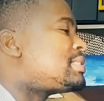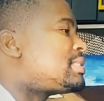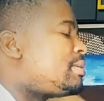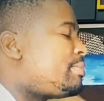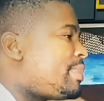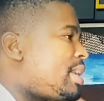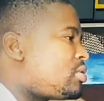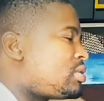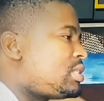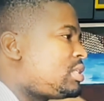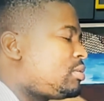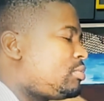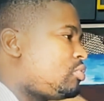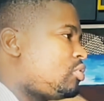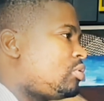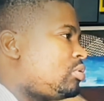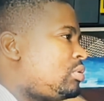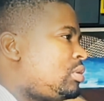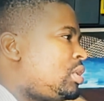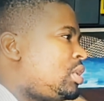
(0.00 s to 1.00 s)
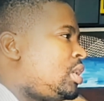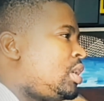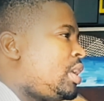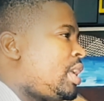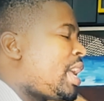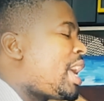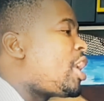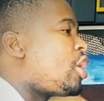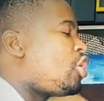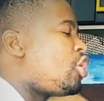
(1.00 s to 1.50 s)
insurmountable.
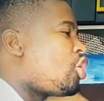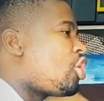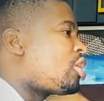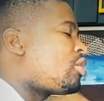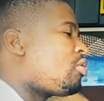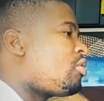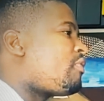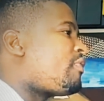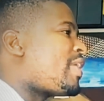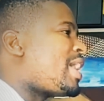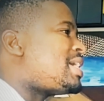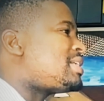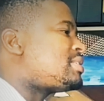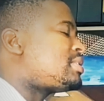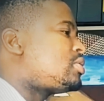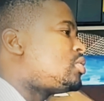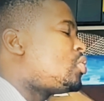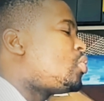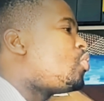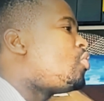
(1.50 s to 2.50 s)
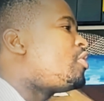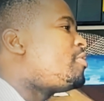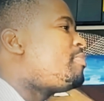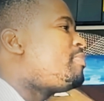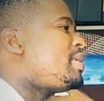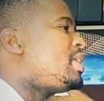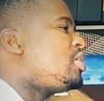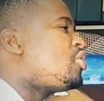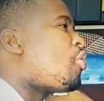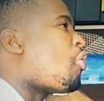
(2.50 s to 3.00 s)
A lot of us
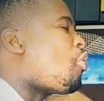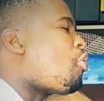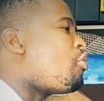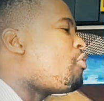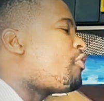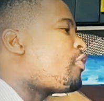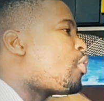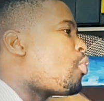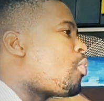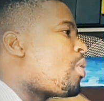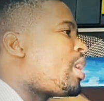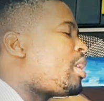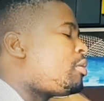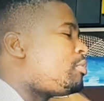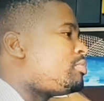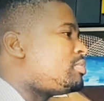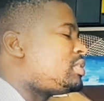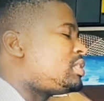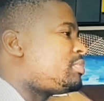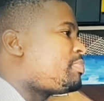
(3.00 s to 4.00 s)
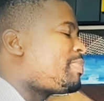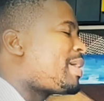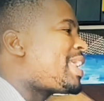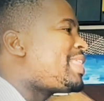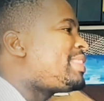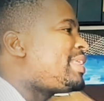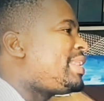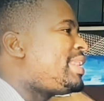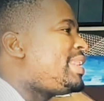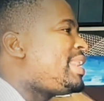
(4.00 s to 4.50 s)
would be overwhelmed
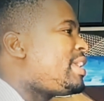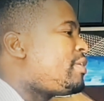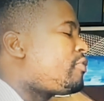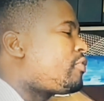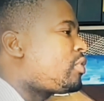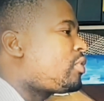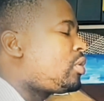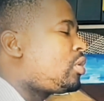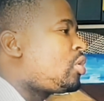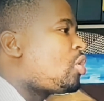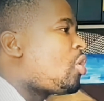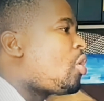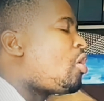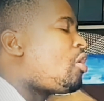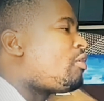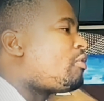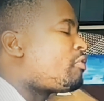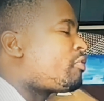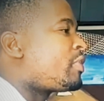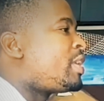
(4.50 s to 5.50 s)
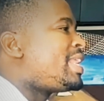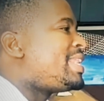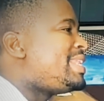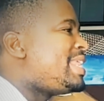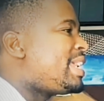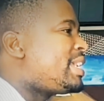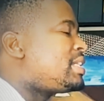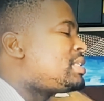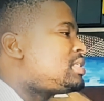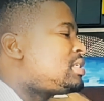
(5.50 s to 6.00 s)
by the level of
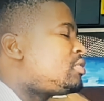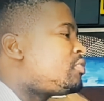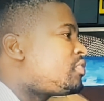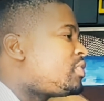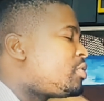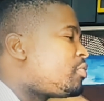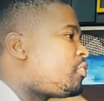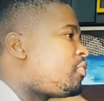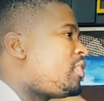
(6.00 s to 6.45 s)
negative